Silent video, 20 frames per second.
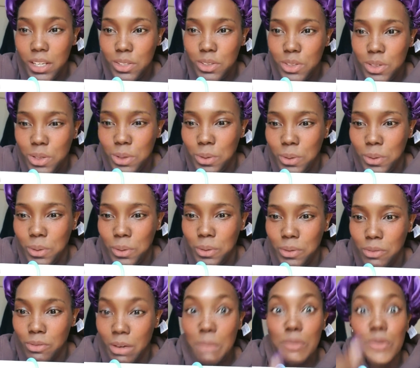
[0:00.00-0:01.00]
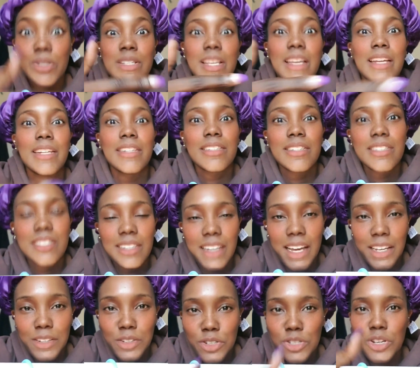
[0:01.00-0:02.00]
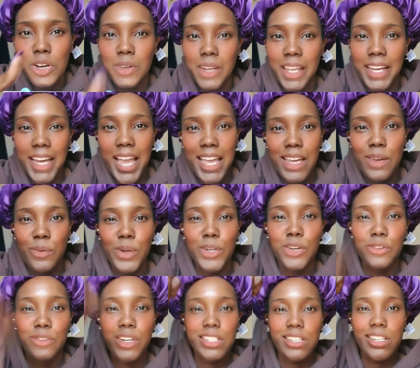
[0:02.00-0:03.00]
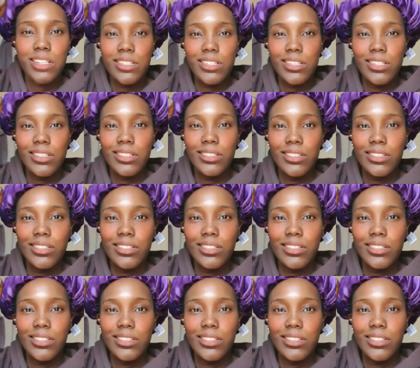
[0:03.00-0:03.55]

to represent and to show, like, hey, we're not racist.